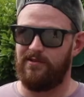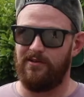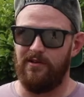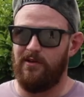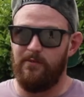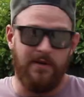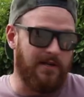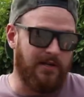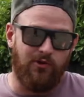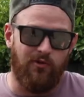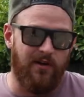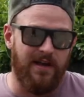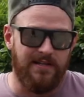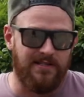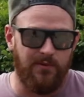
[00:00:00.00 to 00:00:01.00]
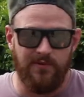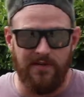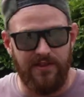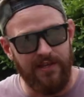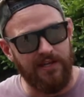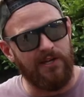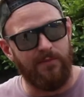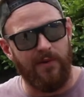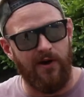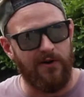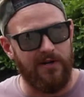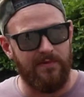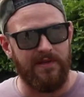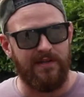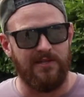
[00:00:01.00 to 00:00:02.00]
A bit crazy when you think
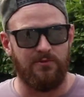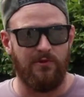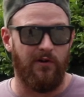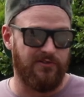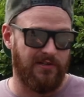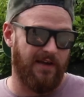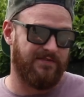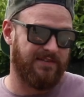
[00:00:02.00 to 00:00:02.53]
about it because we also have